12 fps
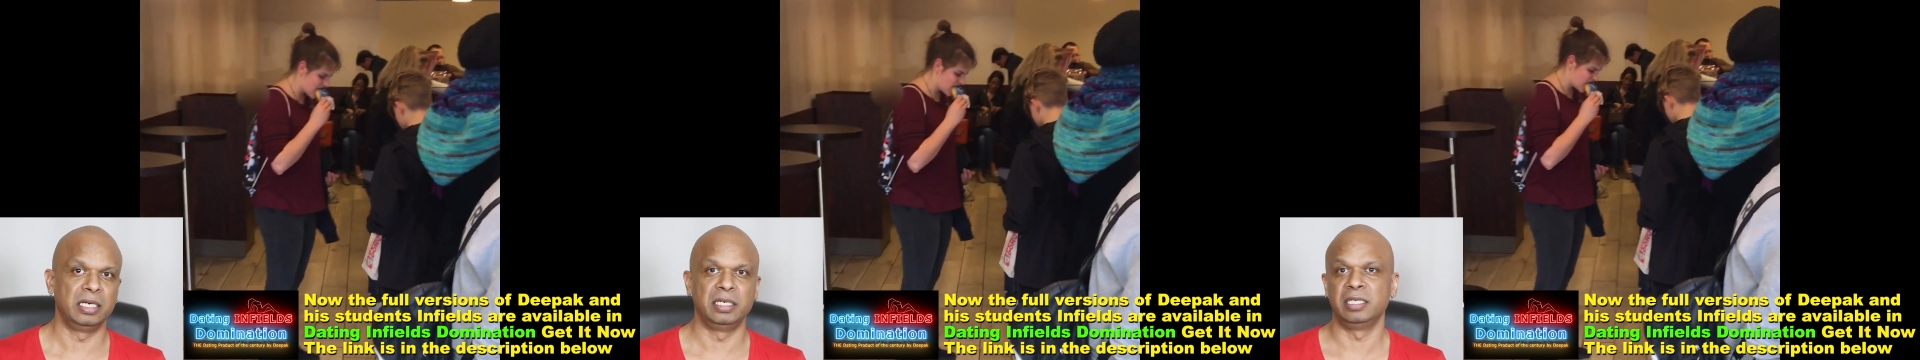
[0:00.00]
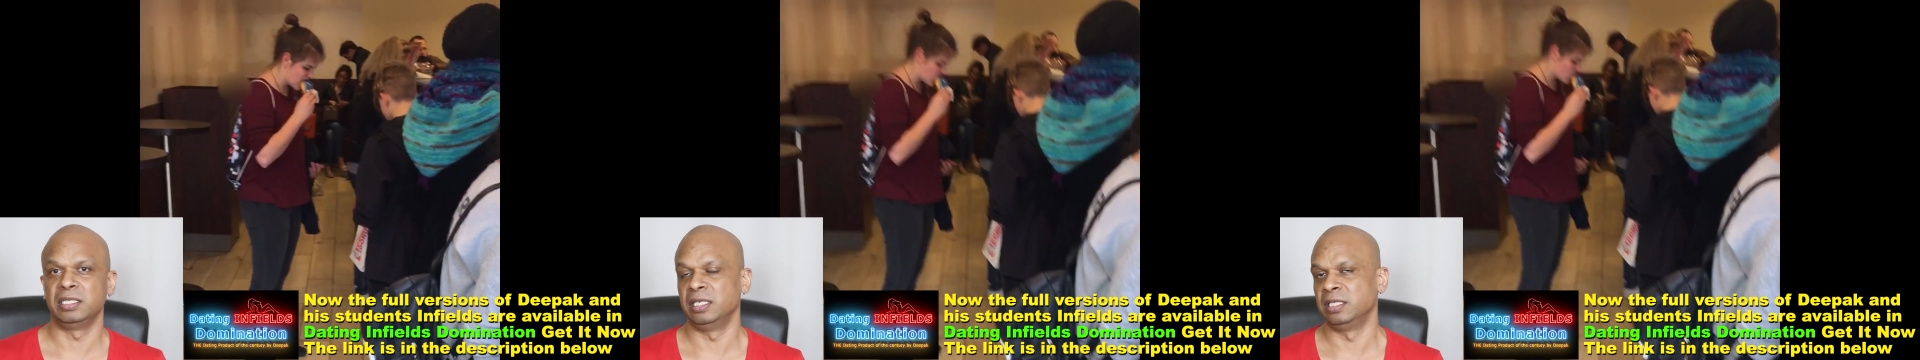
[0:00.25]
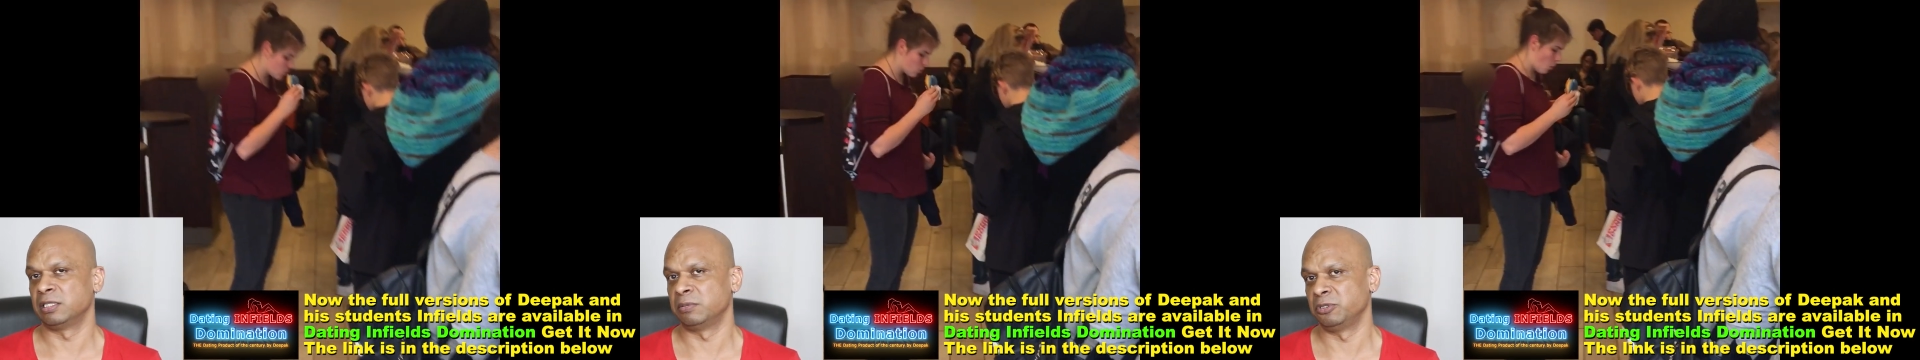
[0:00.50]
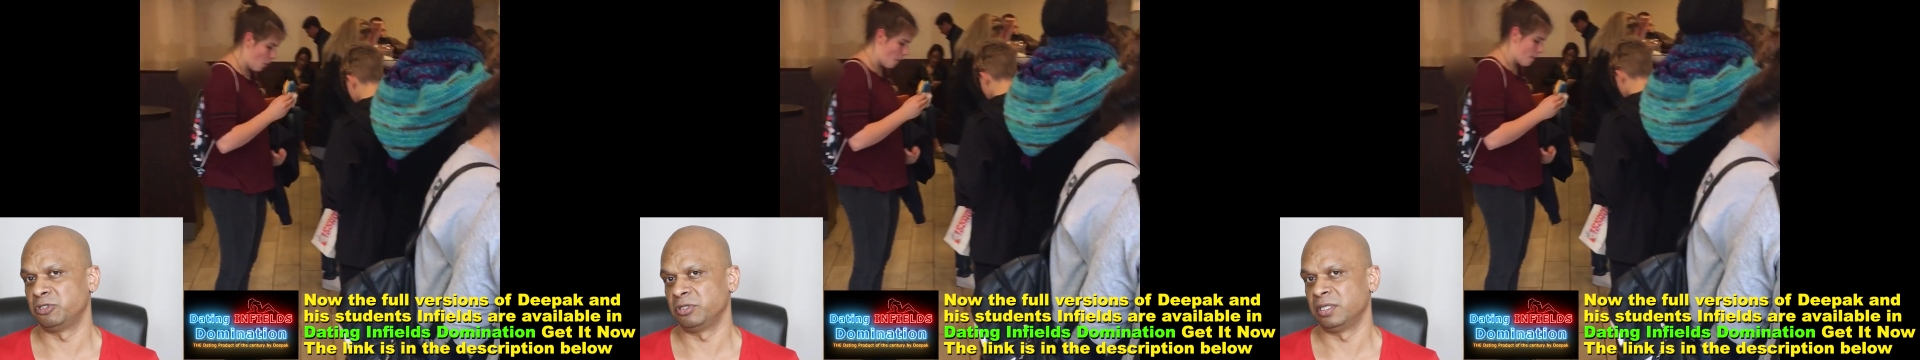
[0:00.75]
in some
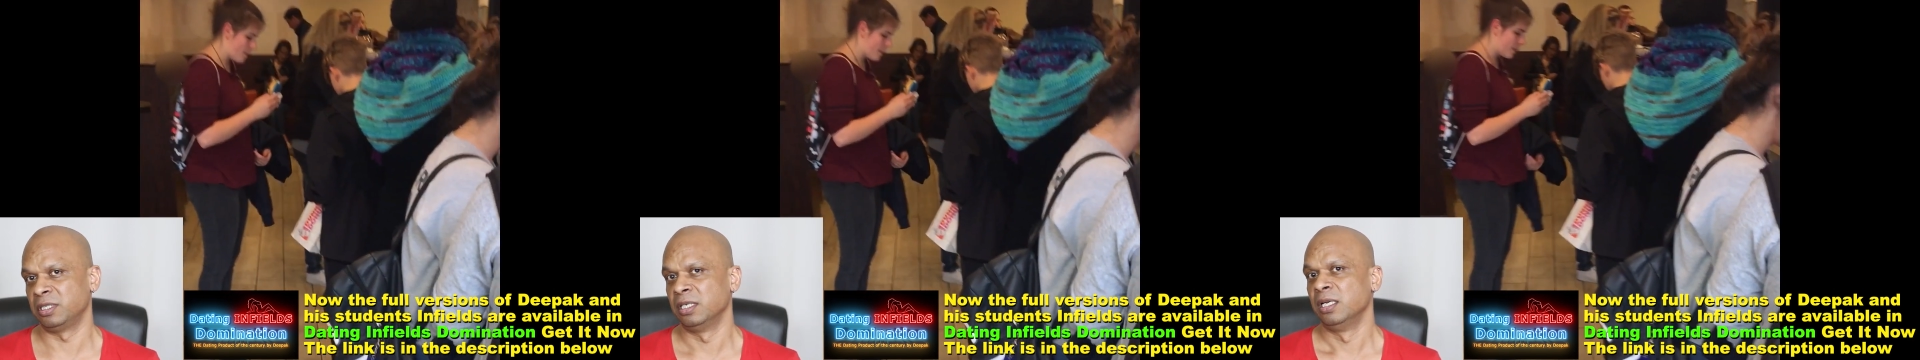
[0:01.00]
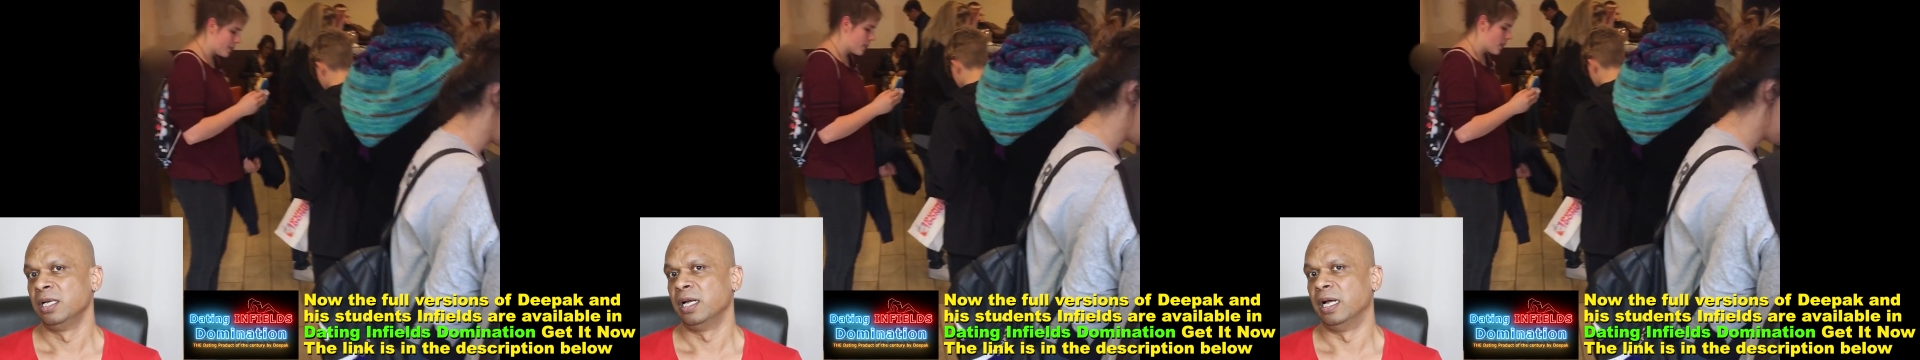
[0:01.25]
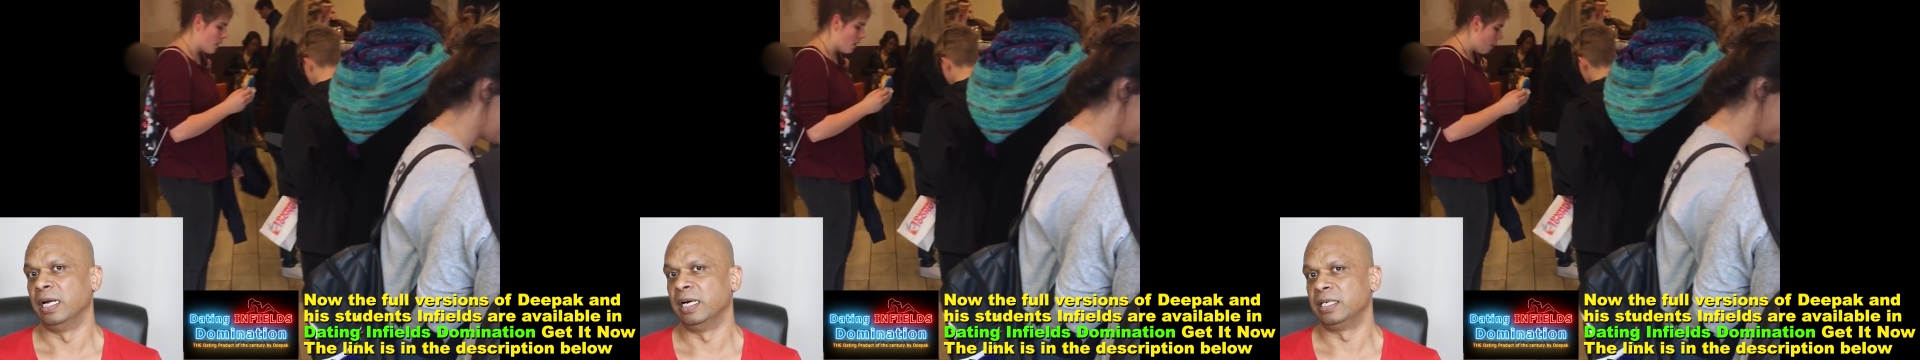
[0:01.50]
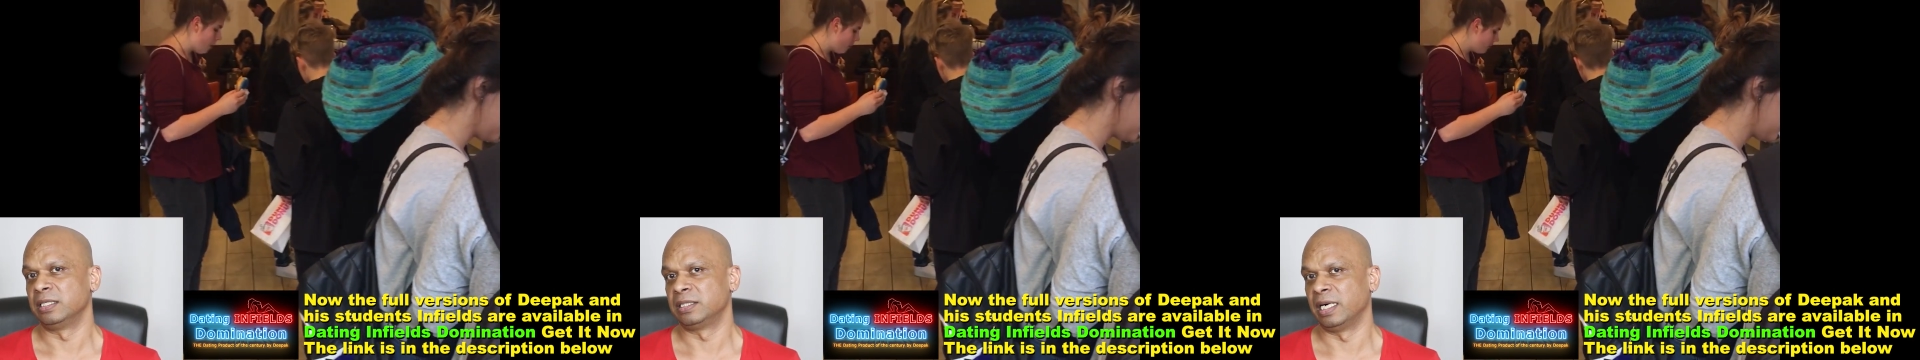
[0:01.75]
situation
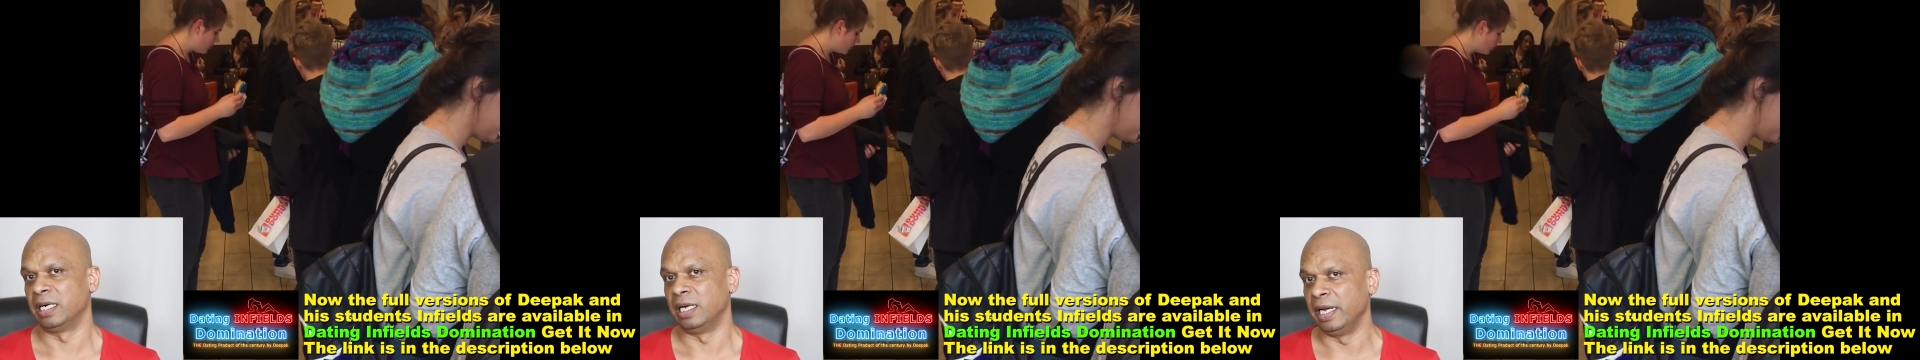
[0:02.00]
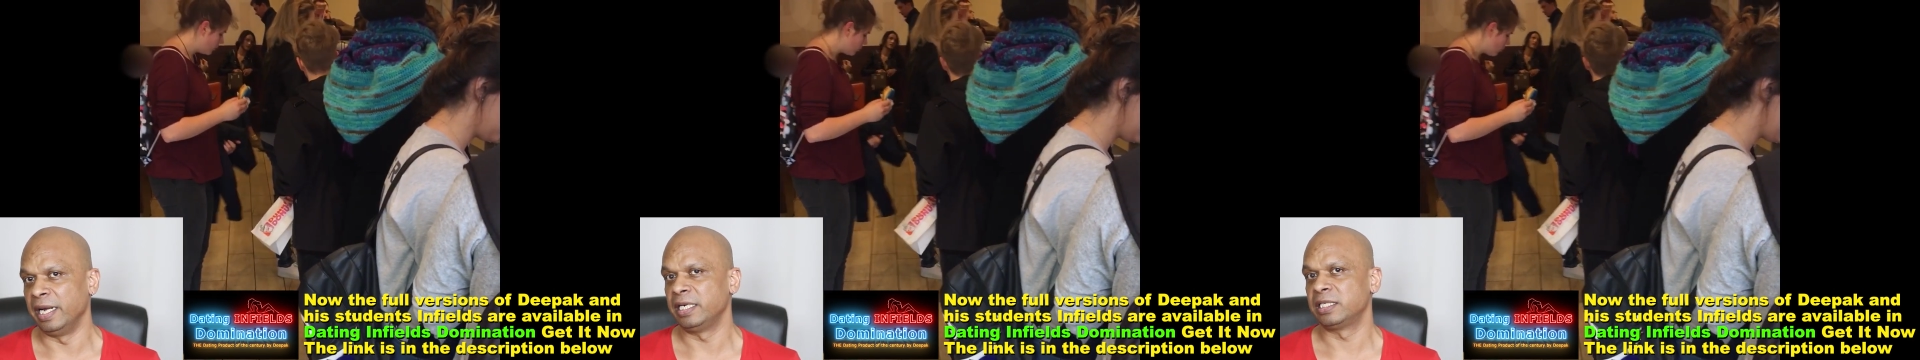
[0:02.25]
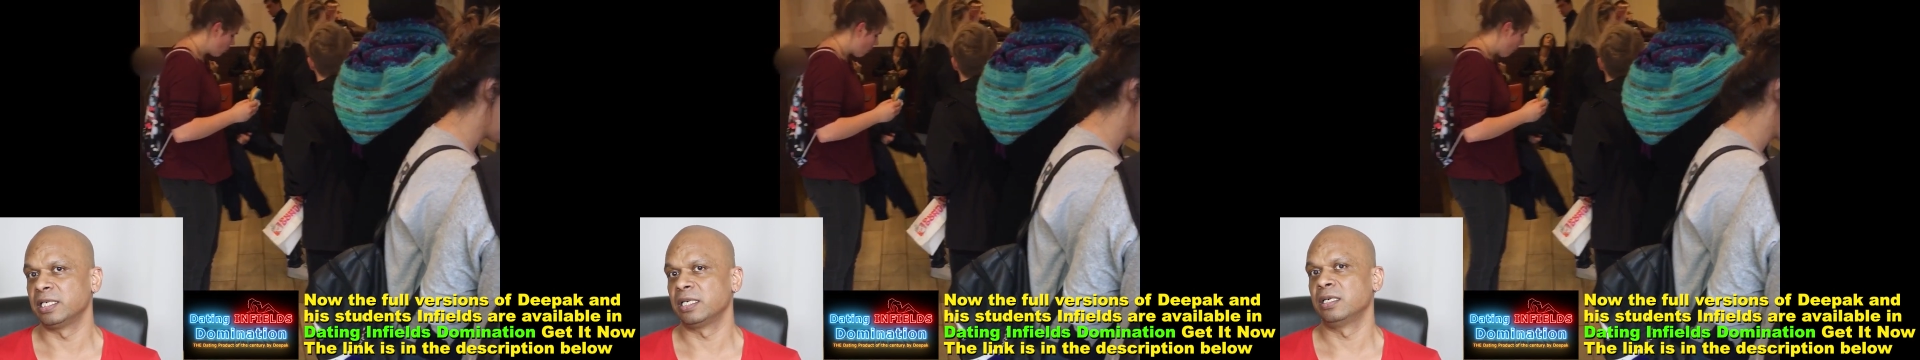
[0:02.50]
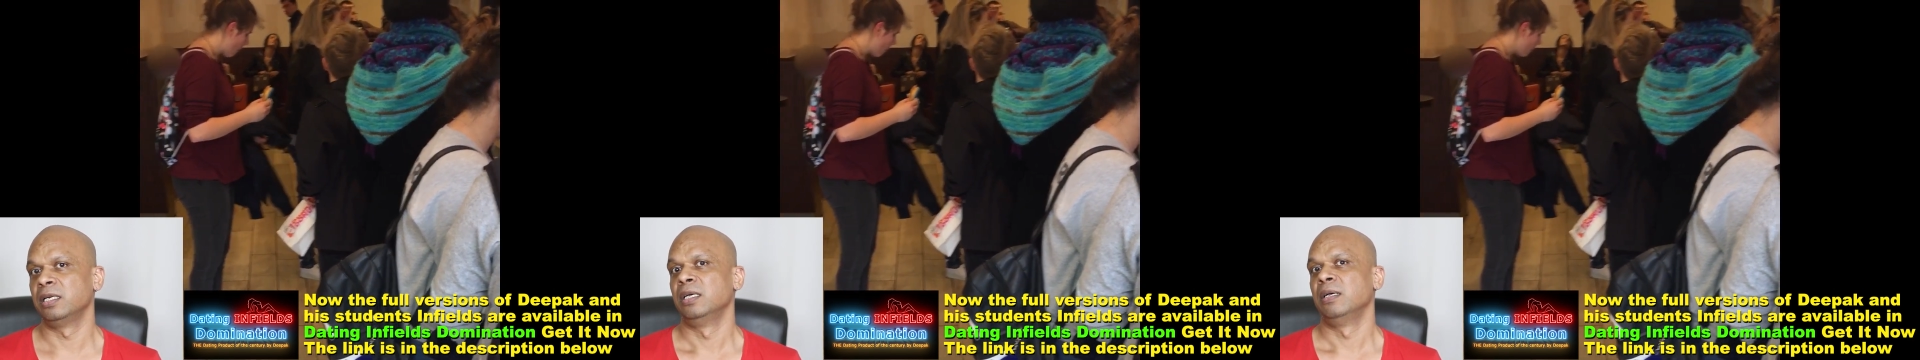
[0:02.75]
it is said later,